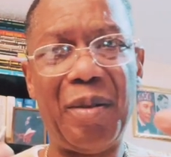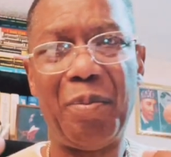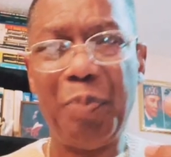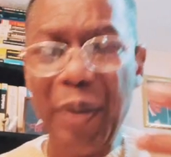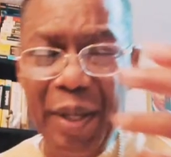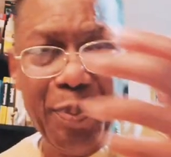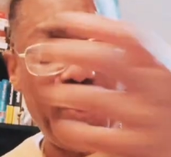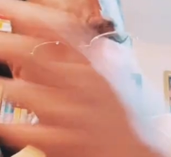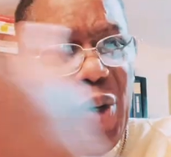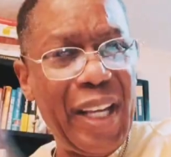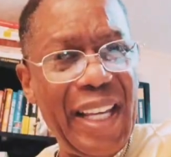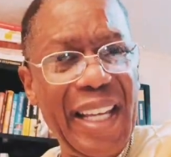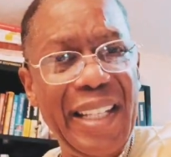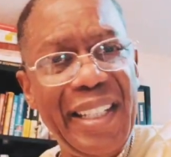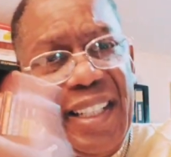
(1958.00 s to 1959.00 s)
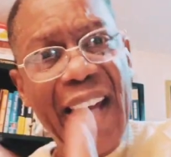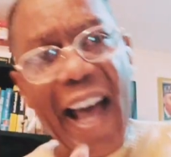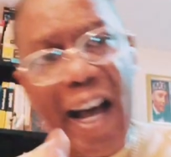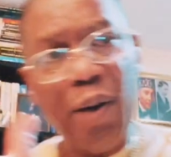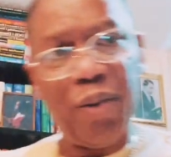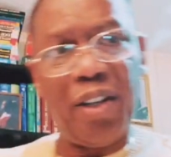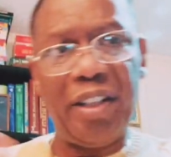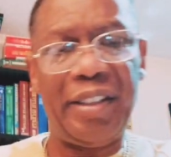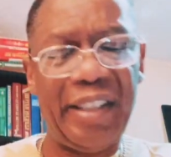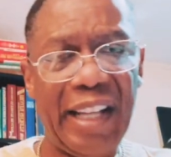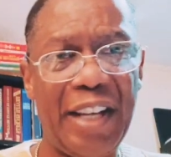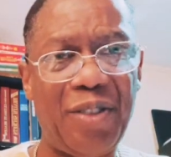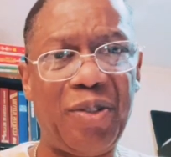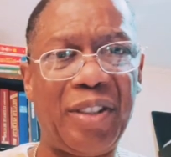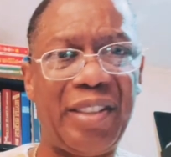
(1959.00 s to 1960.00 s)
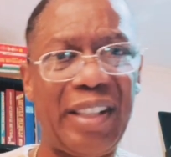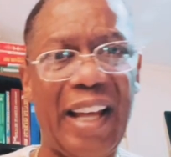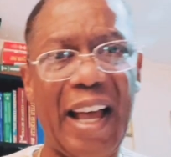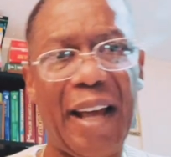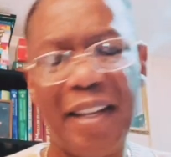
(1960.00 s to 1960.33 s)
people in and out of the Nation of Islam.